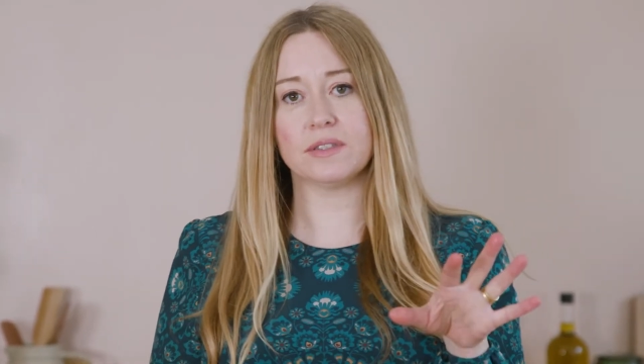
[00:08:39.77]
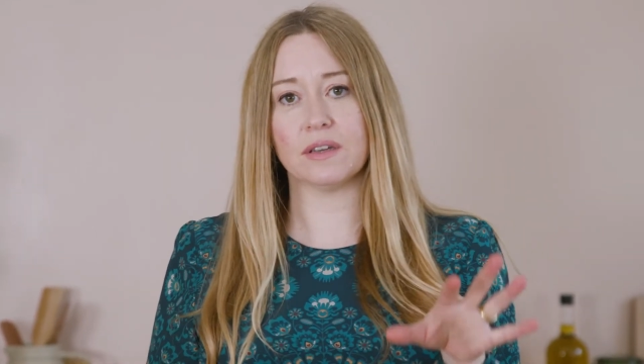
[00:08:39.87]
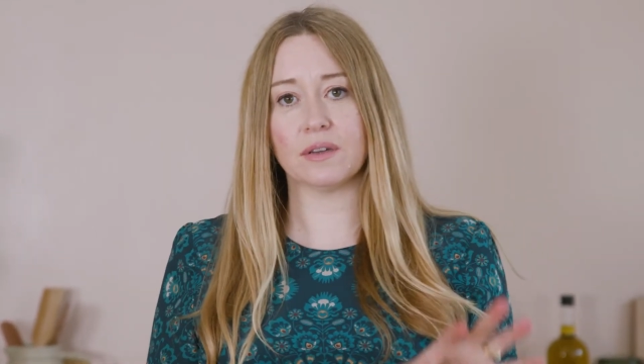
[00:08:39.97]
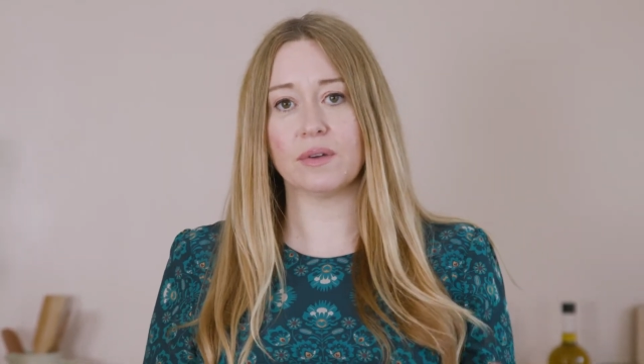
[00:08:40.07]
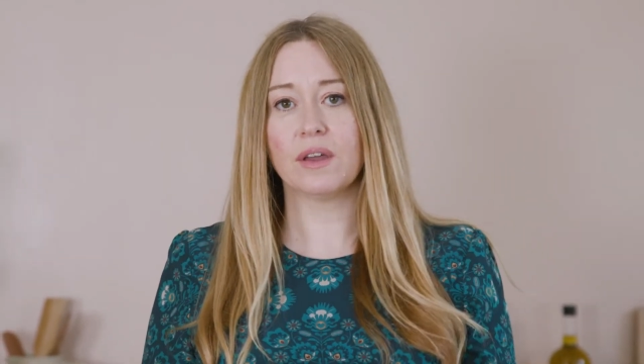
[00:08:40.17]

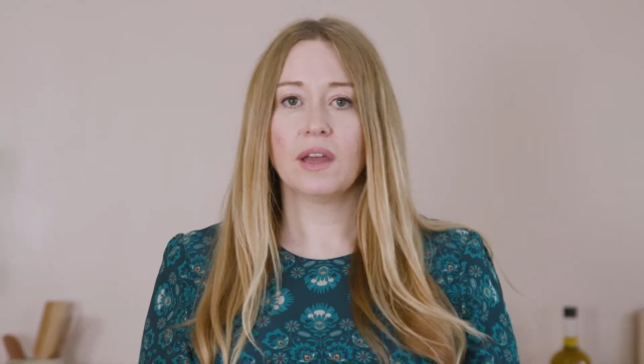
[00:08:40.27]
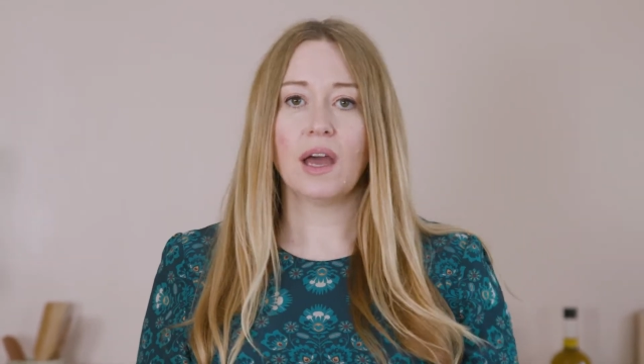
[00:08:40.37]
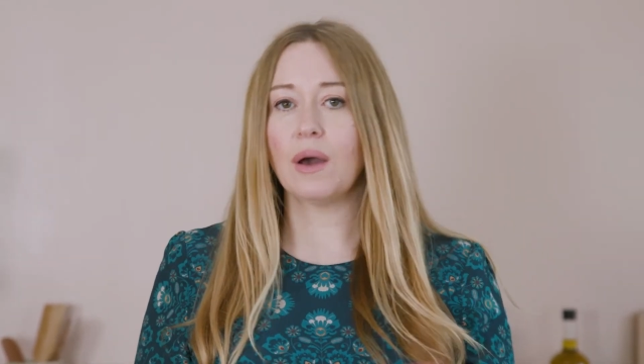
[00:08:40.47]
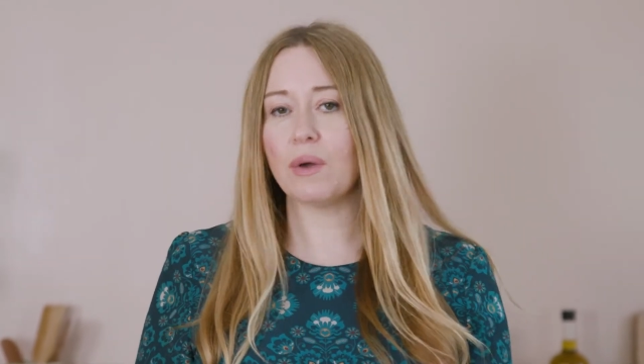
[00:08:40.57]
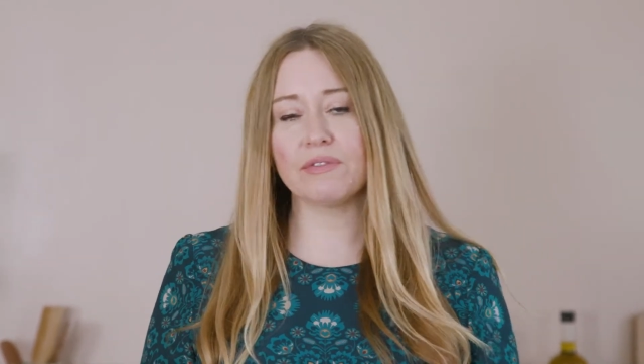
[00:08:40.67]
So
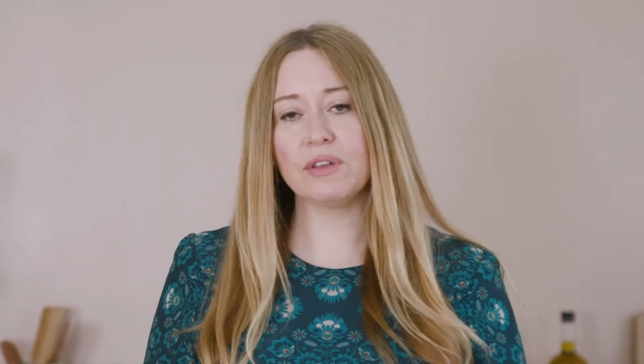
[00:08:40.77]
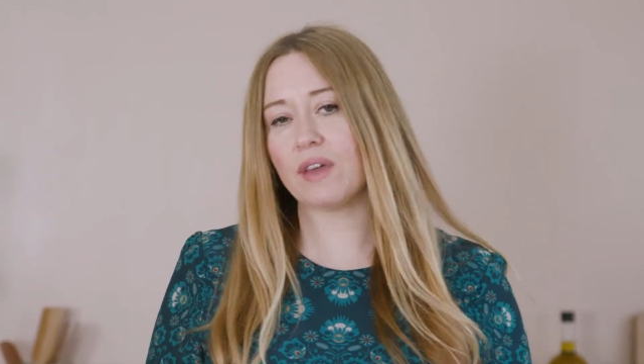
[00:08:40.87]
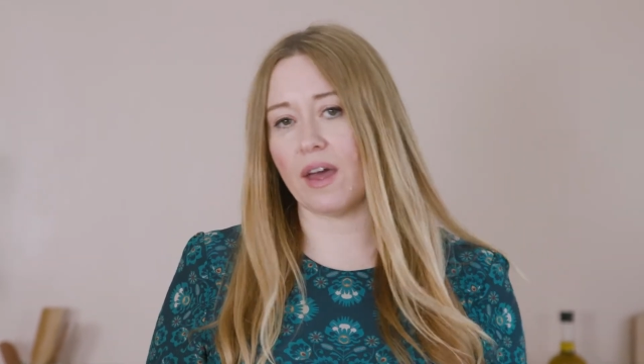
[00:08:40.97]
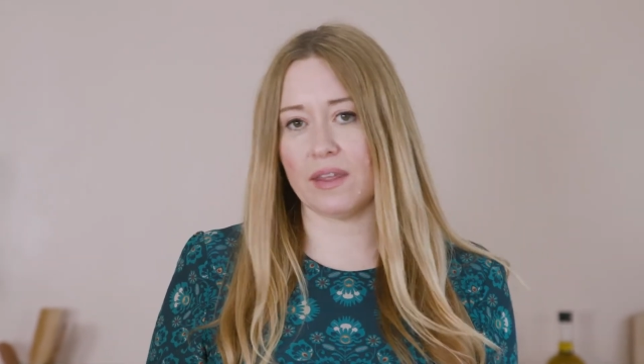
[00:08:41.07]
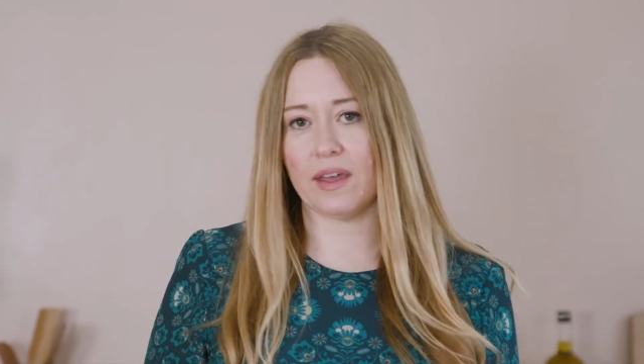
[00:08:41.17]
however you
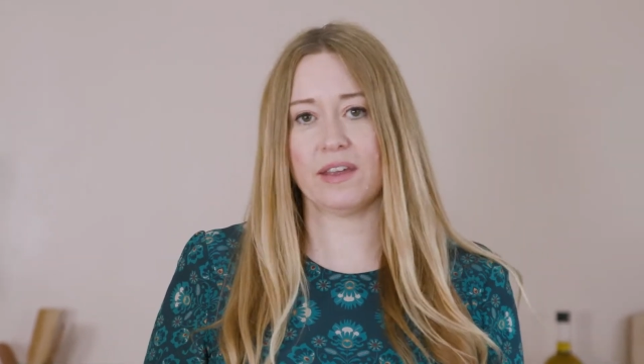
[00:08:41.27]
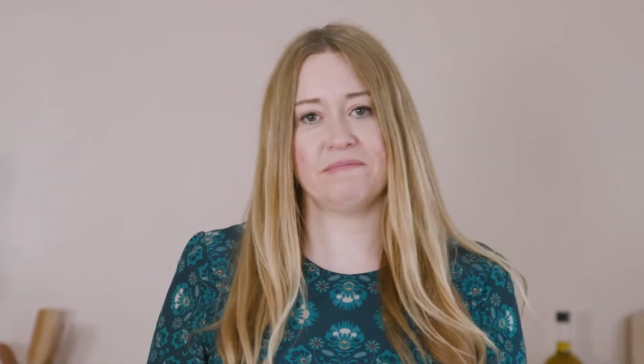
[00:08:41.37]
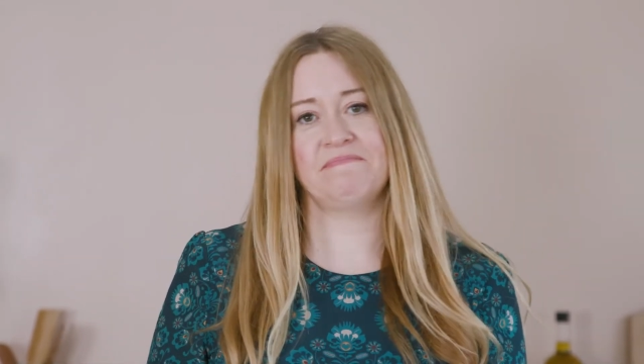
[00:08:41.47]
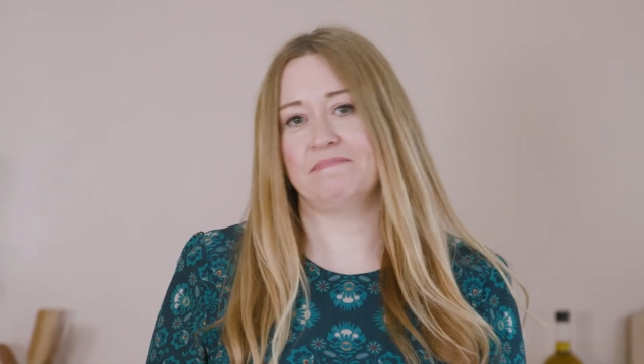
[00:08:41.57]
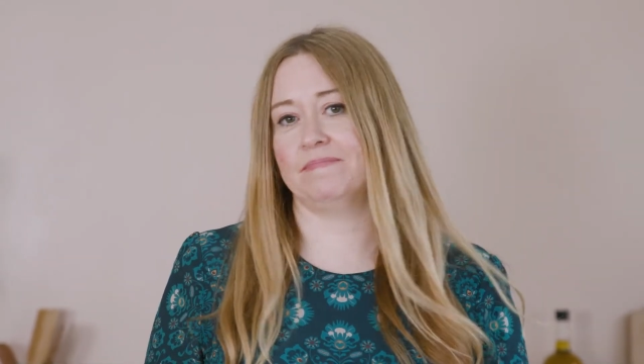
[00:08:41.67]
get
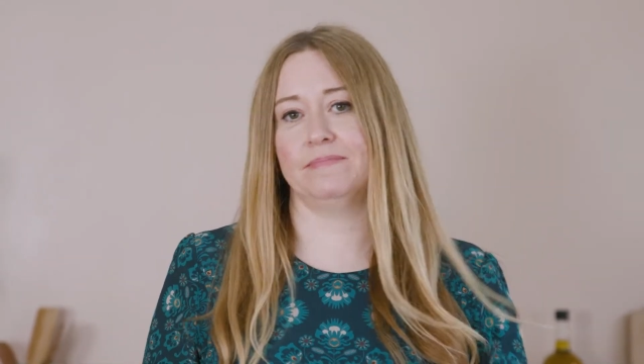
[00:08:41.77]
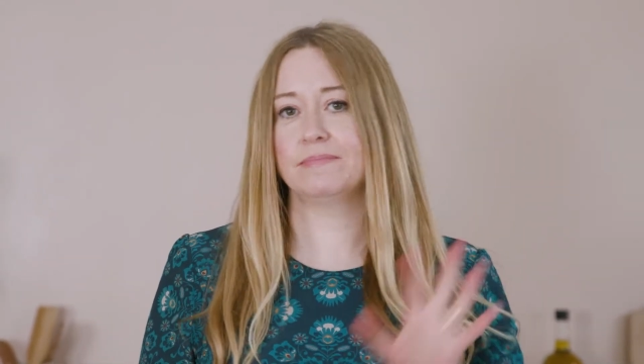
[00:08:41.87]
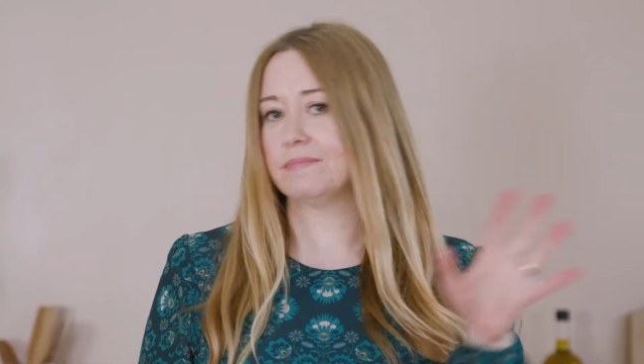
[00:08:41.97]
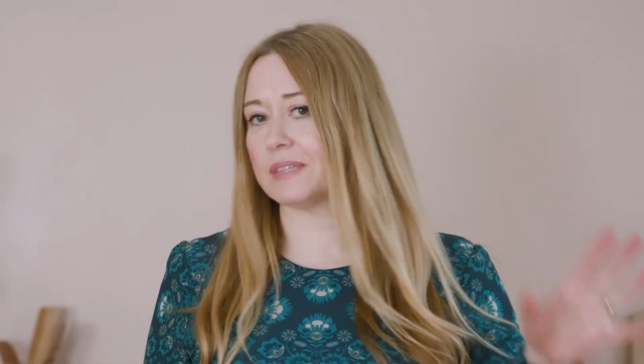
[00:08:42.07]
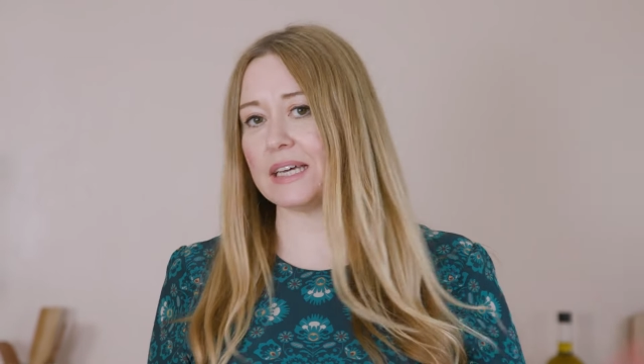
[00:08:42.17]
there
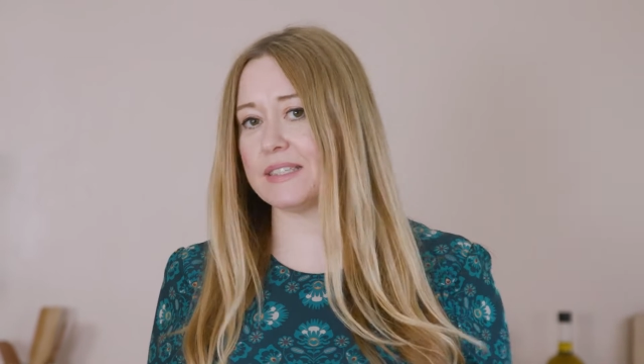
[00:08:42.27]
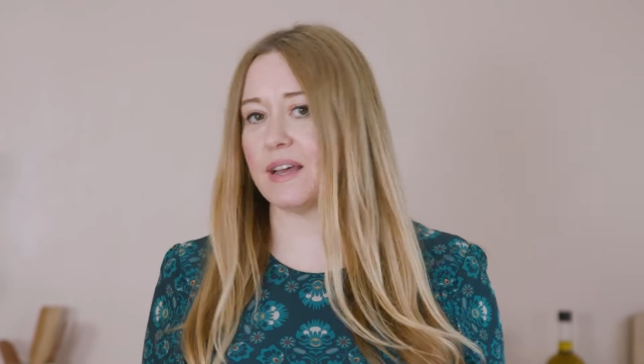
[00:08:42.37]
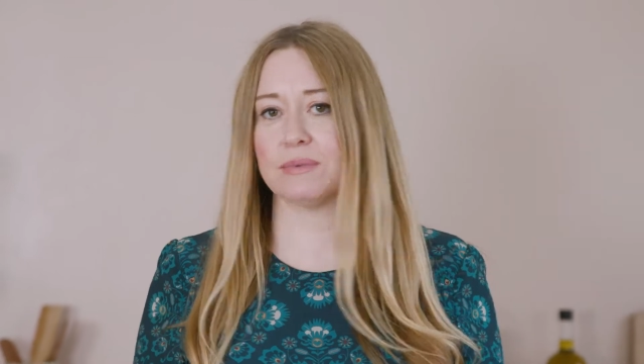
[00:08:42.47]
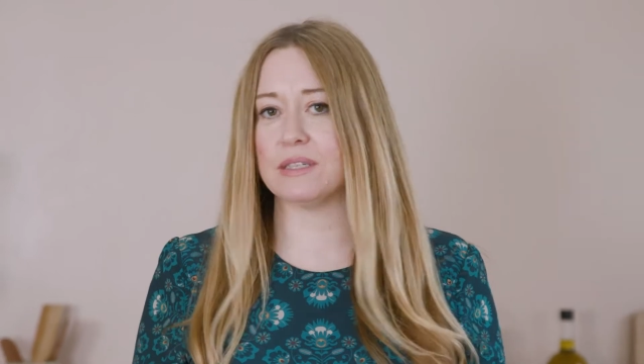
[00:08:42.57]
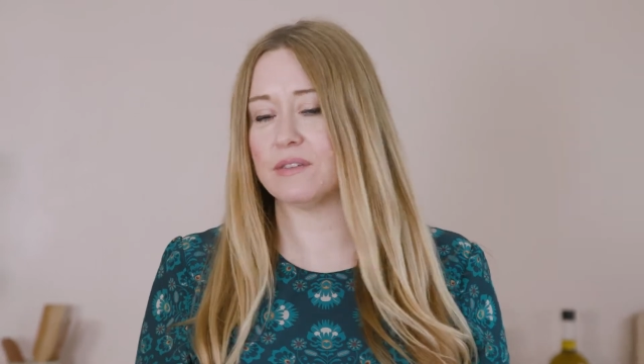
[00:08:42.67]
is
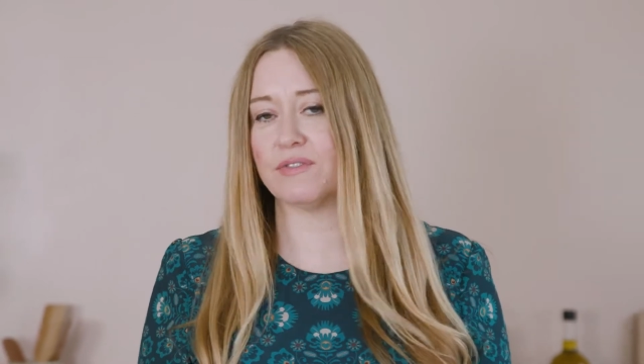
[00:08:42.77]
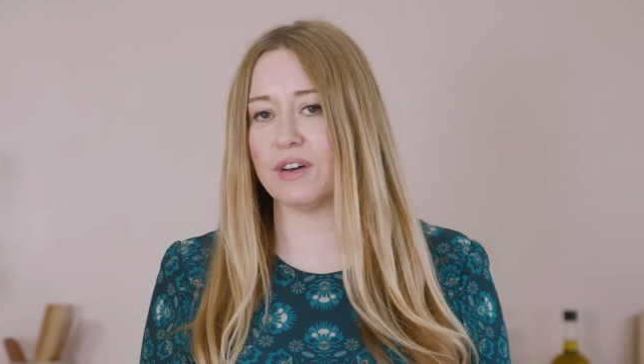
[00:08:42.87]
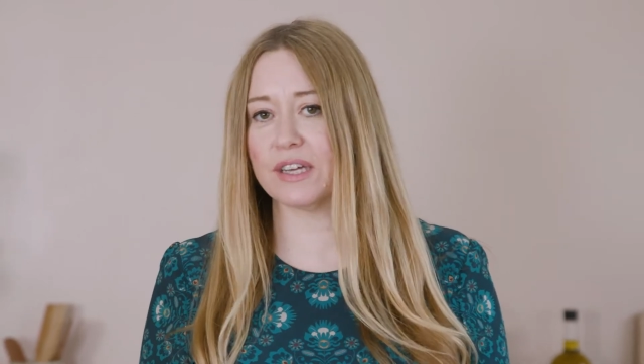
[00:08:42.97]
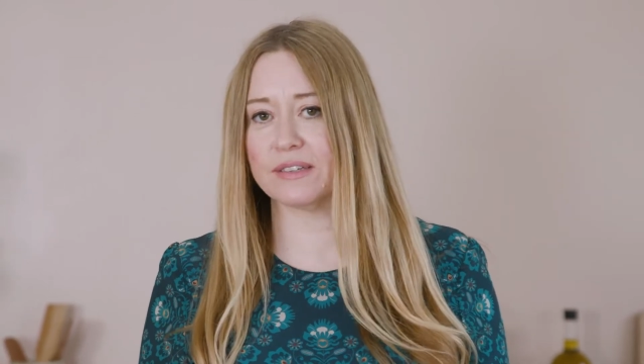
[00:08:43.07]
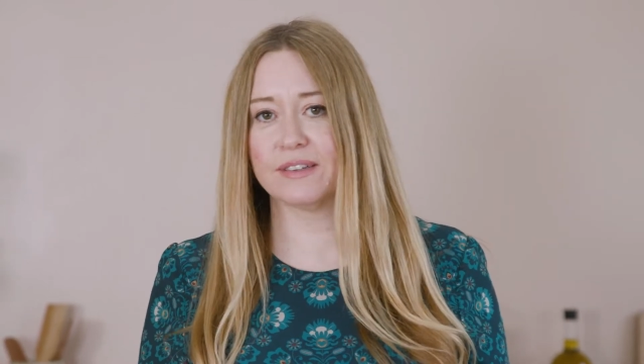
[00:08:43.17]
absolutely
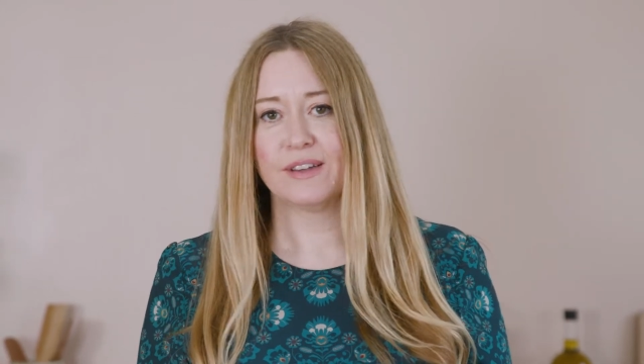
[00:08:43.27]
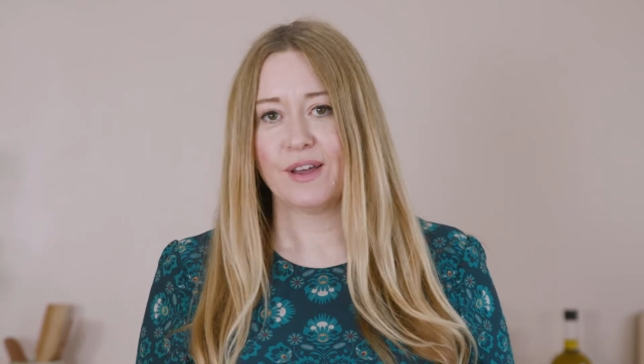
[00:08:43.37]
fine.